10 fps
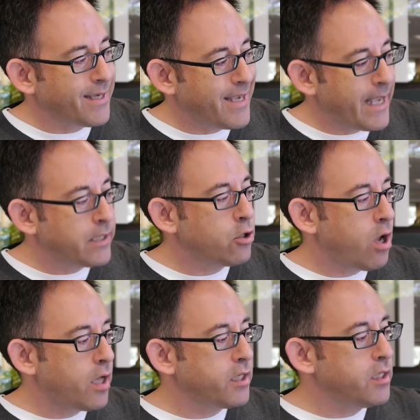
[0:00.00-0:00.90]

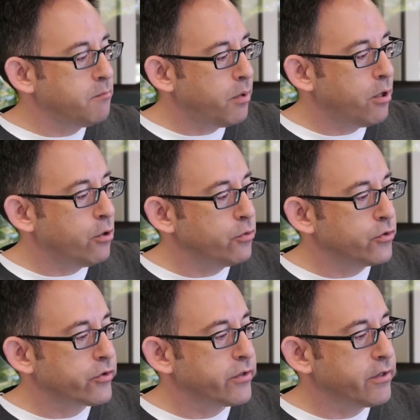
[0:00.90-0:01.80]
cannot
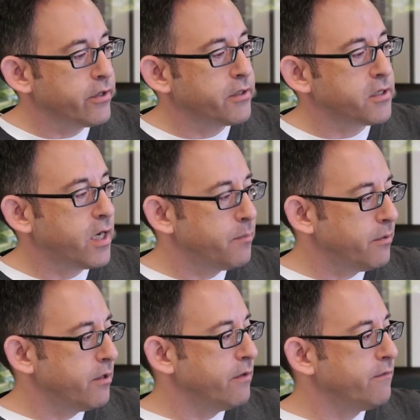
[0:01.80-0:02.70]
impose the type
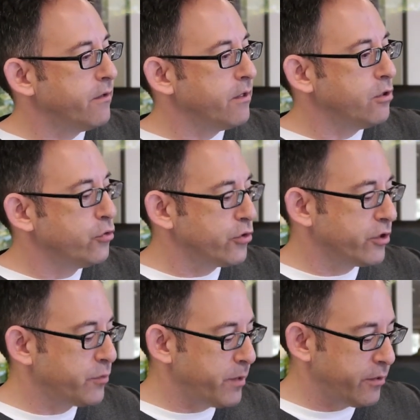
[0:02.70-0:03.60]
of user
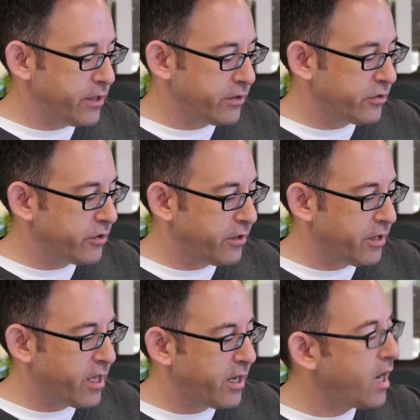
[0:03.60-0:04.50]
experience
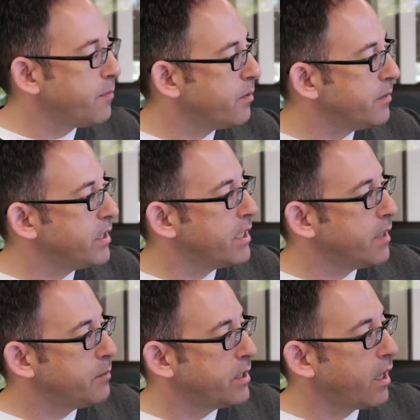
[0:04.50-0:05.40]
that a hypermedia
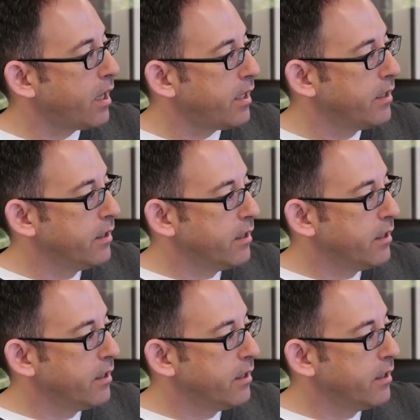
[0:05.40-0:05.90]
A P I